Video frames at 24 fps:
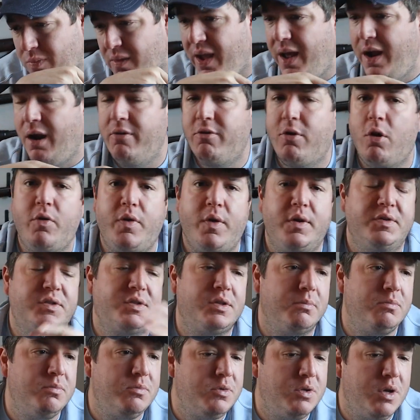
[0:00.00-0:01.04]
And, or there's
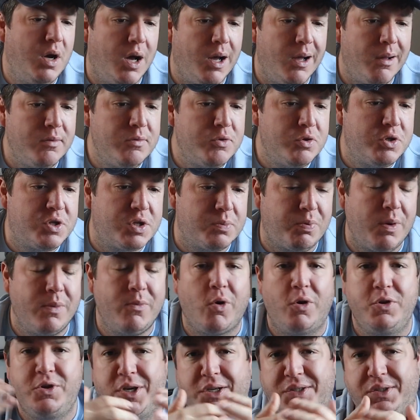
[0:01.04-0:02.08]
some uh, Supreme
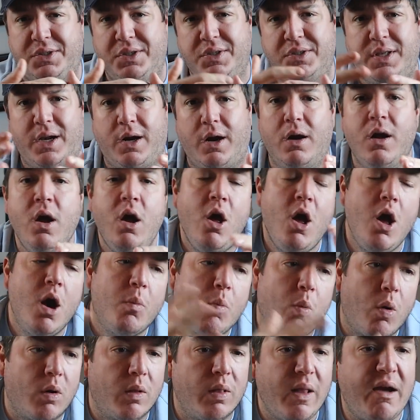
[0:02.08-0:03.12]
Court justices that are
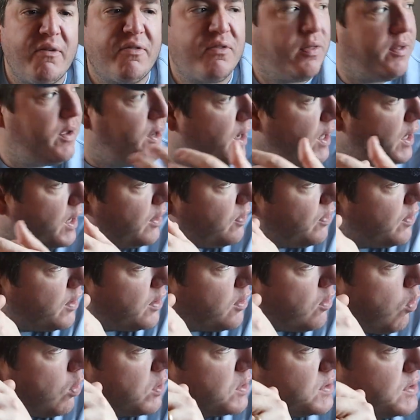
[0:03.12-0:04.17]
more left leaning and the
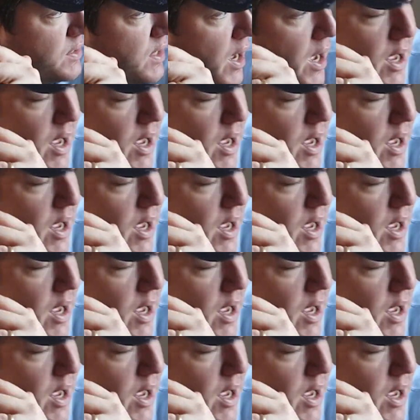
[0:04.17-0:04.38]
court's